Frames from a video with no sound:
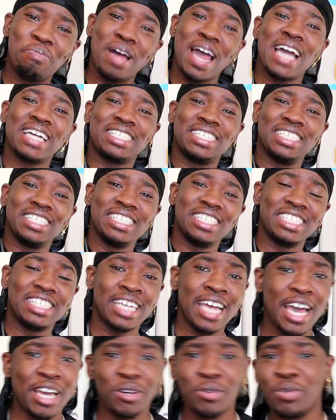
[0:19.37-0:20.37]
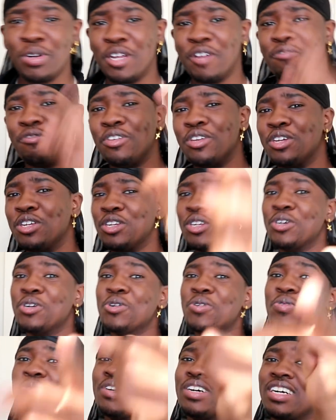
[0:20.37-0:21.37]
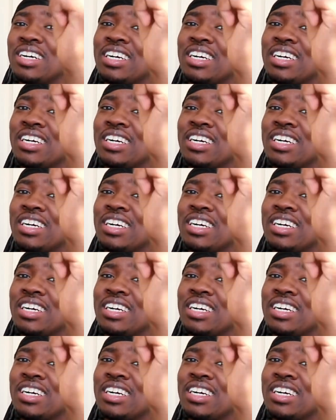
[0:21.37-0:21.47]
back to the channel. If you're new,